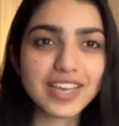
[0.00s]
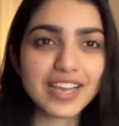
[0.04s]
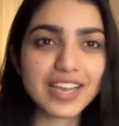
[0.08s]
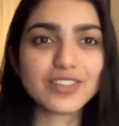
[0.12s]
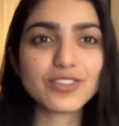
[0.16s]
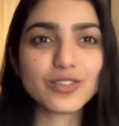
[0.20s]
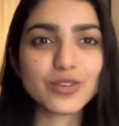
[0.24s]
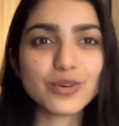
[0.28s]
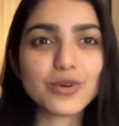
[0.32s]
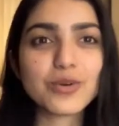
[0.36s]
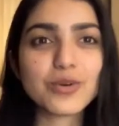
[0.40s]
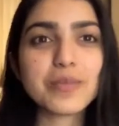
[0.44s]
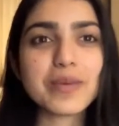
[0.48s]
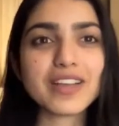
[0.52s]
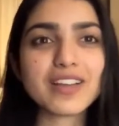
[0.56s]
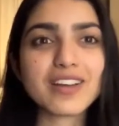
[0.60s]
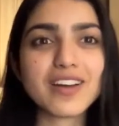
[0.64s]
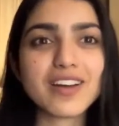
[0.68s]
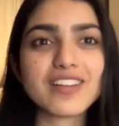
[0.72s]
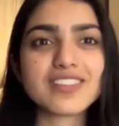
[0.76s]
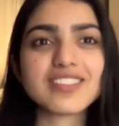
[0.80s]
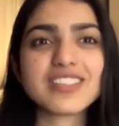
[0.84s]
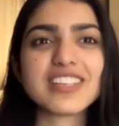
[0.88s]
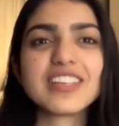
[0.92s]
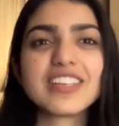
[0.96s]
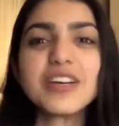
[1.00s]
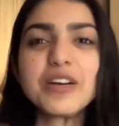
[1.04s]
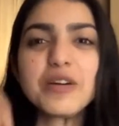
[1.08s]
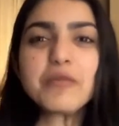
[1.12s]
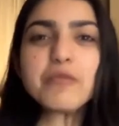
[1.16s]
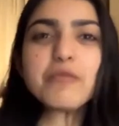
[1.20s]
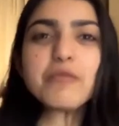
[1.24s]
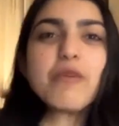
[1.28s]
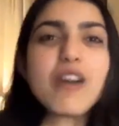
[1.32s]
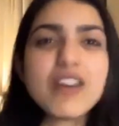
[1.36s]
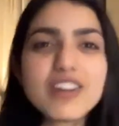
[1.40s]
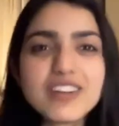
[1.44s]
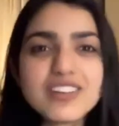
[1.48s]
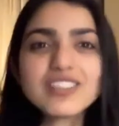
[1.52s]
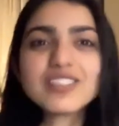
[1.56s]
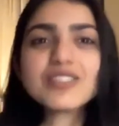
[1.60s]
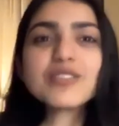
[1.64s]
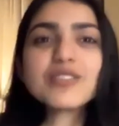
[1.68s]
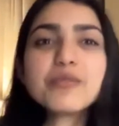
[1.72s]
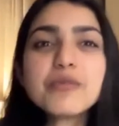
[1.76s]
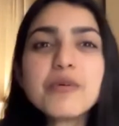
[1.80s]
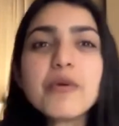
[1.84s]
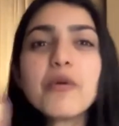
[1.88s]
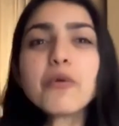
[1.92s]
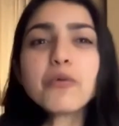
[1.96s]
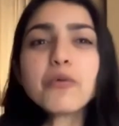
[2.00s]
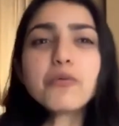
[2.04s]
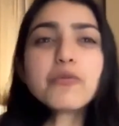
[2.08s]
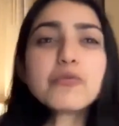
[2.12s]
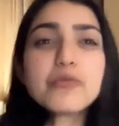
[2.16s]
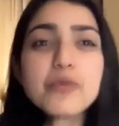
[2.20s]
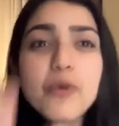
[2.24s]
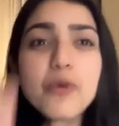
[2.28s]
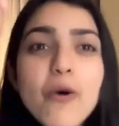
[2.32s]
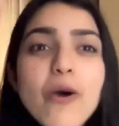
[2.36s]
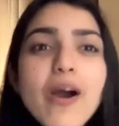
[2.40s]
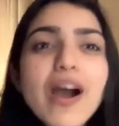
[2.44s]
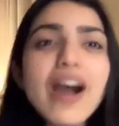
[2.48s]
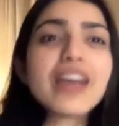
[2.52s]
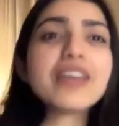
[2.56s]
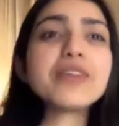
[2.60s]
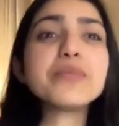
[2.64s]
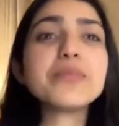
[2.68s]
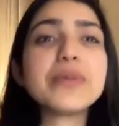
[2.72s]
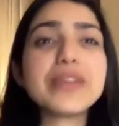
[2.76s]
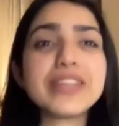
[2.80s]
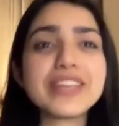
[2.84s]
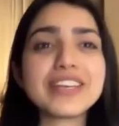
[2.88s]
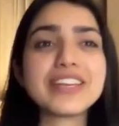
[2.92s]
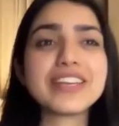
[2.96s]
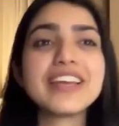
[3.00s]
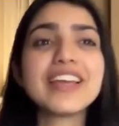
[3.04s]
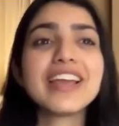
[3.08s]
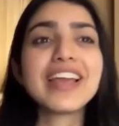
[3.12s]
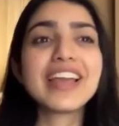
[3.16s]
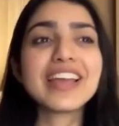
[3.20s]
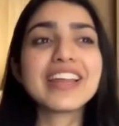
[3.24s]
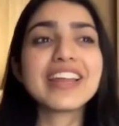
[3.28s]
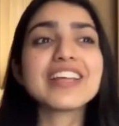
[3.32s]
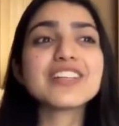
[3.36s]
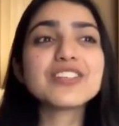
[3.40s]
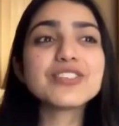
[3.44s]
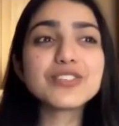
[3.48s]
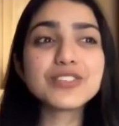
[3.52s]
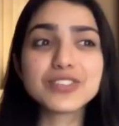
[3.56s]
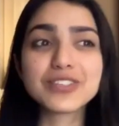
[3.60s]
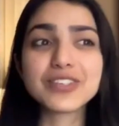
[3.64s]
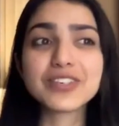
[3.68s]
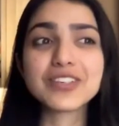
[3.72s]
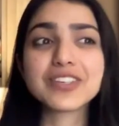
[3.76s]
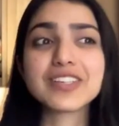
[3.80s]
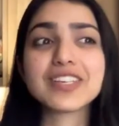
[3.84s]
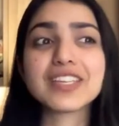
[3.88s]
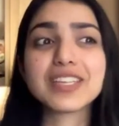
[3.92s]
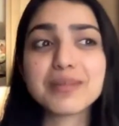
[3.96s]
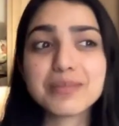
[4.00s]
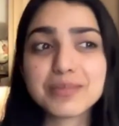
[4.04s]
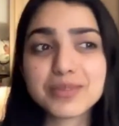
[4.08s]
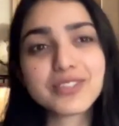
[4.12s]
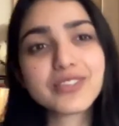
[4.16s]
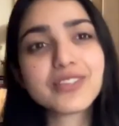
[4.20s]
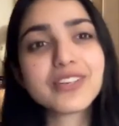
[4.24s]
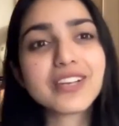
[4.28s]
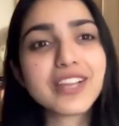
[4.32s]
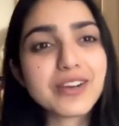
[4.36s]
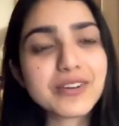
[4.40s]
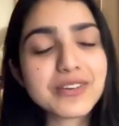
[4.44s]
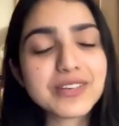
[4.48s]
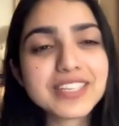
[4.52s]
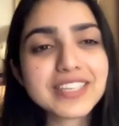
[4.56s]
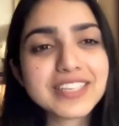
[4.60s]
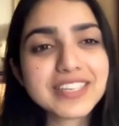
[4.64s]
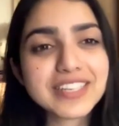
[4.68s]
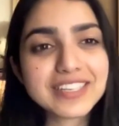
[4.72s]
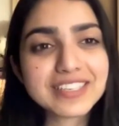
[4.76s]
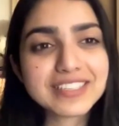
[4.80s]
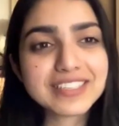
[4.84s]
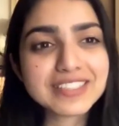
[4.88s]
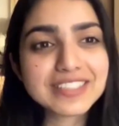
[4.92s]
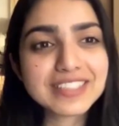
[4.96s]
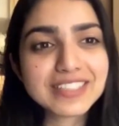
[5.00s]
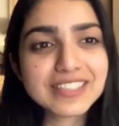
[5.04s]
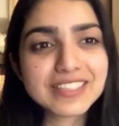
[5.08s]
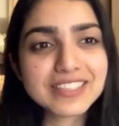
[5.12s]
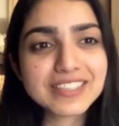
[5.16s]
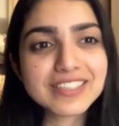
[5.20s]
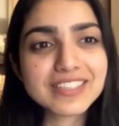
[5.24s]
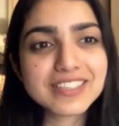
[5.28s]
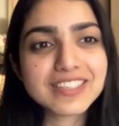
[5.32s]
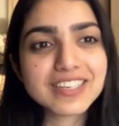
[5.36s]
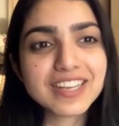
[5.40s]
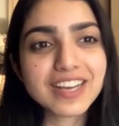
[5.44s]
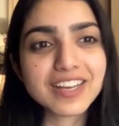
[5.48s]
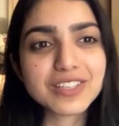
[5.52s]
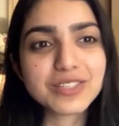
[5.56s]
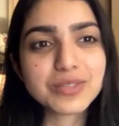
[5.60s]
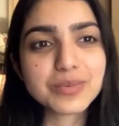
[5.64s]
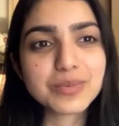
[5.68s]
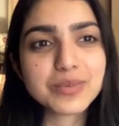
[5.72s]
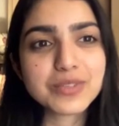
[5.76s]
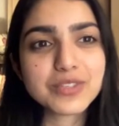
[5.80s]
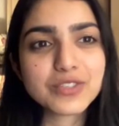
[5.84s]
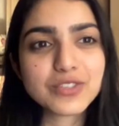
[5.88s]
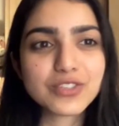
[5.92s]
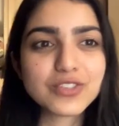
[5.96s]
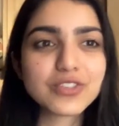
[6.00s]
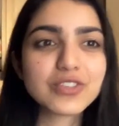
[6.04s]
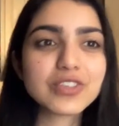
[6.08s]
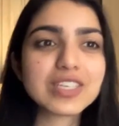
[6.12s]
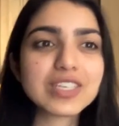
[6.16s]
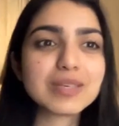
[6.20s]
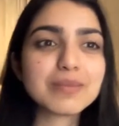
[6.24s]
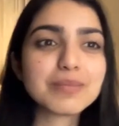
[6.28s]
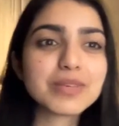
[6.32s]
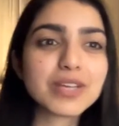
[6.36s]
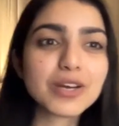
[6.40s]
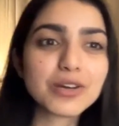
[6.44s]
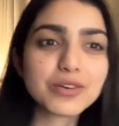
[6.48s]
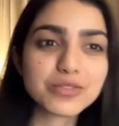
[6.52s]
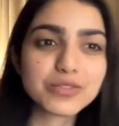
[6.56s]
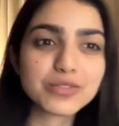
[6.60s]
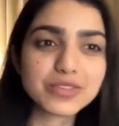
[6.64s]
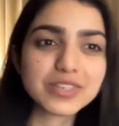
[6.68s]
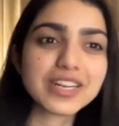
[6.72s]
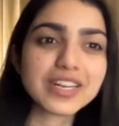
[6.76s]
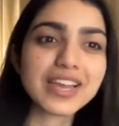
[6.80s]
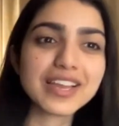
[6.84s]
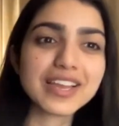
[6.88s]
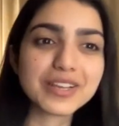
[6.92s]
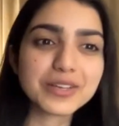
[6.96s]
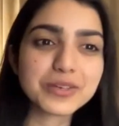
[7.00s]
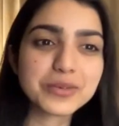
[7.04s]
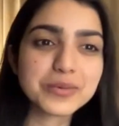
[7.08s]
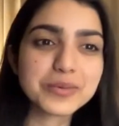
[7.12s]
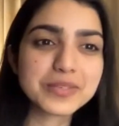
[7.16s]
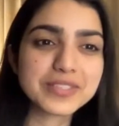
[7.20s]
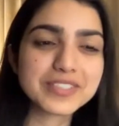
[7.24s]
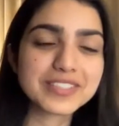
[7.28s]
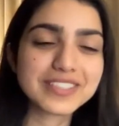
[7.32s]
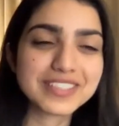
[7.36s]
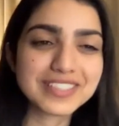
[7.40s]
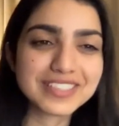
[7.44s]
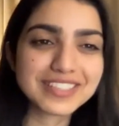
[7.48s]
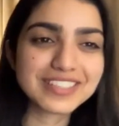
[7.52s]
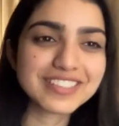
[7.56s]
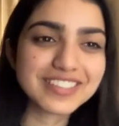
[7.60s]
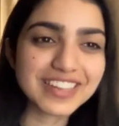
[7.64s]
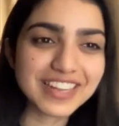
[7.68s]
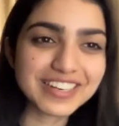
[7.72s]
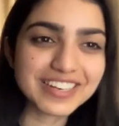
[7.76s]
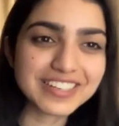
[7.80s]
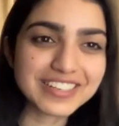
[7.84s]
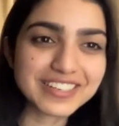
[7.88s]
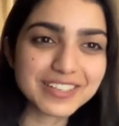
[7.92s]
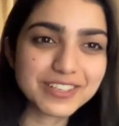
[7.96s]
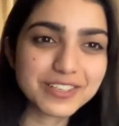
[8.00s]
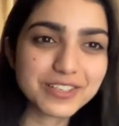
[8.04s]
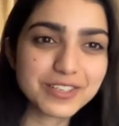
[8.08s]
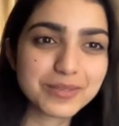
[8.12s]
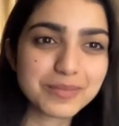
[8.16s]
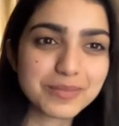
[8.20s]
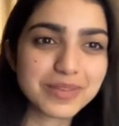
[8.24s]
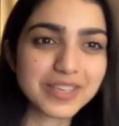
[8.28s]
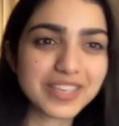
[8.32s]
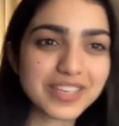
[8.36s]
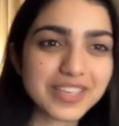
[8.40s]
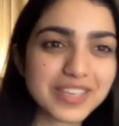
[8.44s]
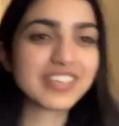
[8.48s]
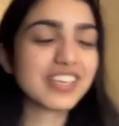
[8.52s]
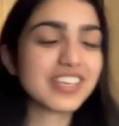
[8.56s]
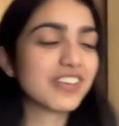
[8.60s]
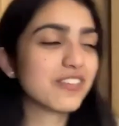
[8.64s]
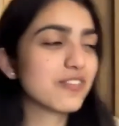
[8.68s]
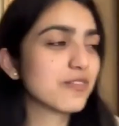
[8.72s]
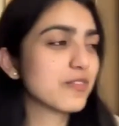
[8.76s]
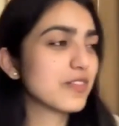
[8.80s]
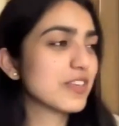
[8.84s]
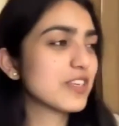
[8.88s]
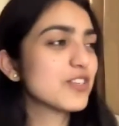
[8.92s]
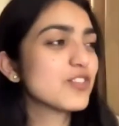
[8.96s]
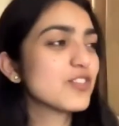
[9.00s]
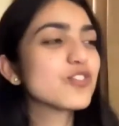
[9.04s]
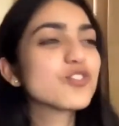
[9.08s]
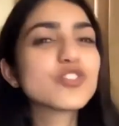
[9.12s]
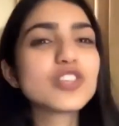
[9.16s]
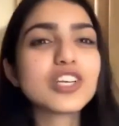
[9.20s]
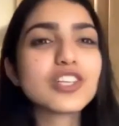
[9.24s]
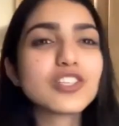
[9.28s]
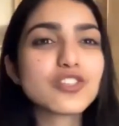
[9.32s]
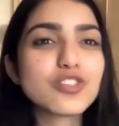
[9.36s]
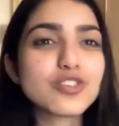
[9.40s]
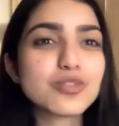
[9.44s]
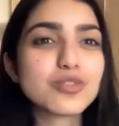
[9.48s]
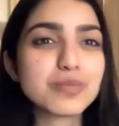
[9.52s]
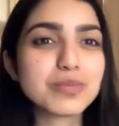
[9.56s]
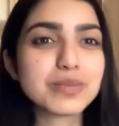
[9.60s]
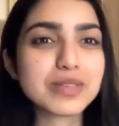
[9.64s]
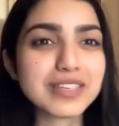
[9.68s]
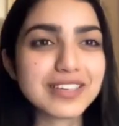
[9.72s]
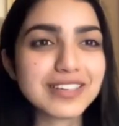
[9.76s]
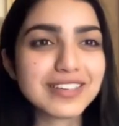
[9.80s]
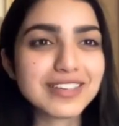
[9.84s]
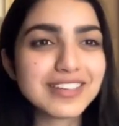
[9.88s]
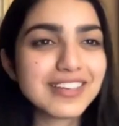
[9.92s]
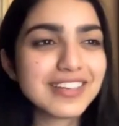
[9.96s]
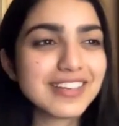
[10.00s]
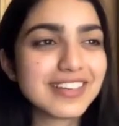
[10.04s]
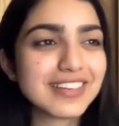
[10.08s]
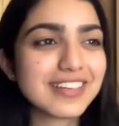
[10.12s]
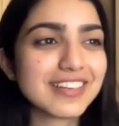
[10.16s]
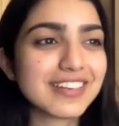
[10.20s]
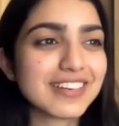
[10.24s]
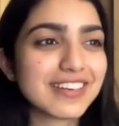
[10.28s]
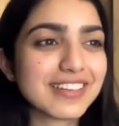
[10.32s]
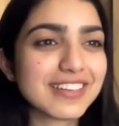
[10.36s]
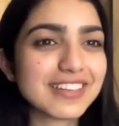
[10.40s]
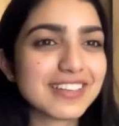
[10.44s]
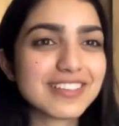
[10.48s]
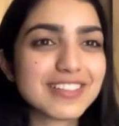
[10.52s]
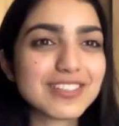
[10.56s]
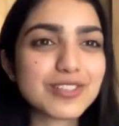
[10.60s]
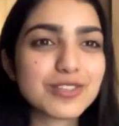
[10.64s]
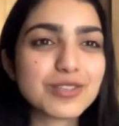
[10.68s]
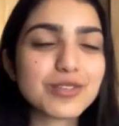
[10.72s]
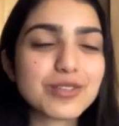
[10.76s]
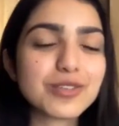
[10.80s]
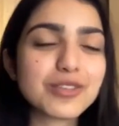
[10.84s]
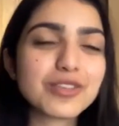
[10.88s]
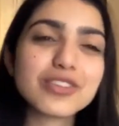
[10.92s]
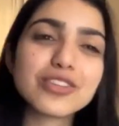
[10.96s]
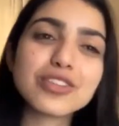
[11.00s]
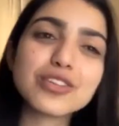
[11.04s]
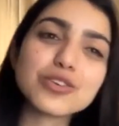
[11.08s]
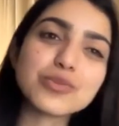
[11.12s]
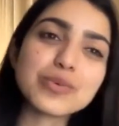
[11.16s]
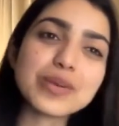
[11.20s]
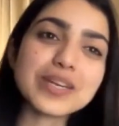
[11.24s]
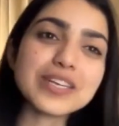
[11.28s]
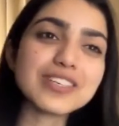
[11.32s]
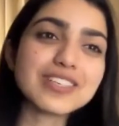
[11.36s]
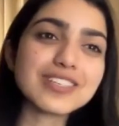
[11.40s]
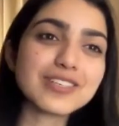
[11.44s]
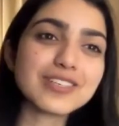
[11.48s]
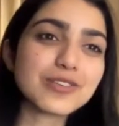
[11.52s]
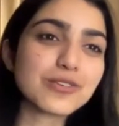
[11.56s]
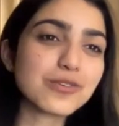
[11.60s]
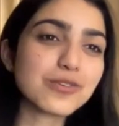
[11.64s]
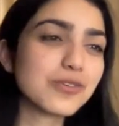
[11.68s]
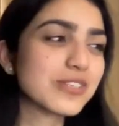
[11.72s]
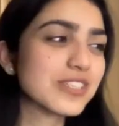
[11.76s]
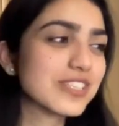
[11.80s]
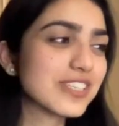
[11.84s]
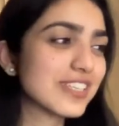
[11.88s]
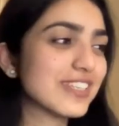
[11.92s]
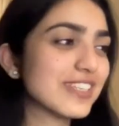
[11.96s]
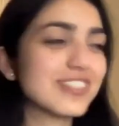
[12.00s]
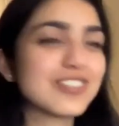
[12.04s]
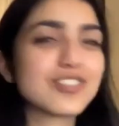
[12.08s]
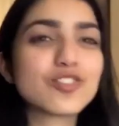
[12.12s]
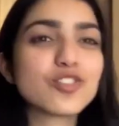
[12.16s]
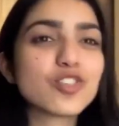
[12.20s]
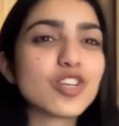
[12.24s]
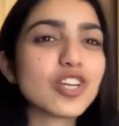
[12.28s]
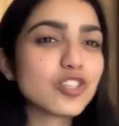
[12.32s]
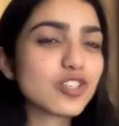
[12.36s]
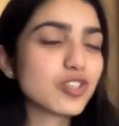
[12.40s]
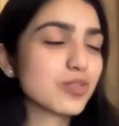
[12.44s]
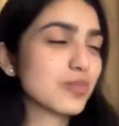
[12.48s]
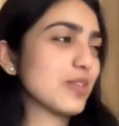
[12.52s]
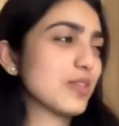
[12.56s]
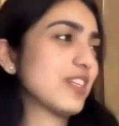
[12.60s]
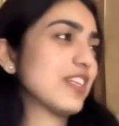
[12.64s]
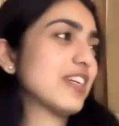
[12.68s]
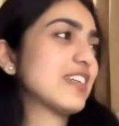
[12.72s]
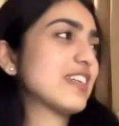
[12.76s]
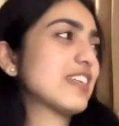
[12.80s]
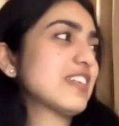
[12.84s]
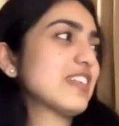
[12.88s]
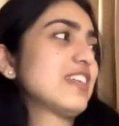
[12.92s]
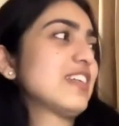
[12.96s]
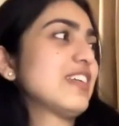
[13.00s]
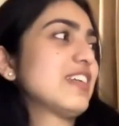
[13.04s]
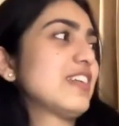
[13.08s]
throw my card like 1, 2, oh no, I win. And I just screamed so loudly, and I did a little dance which creeped out Vinayak, who was sitting right next to me, and he judged me. Like the 20-year-old kid judged me like,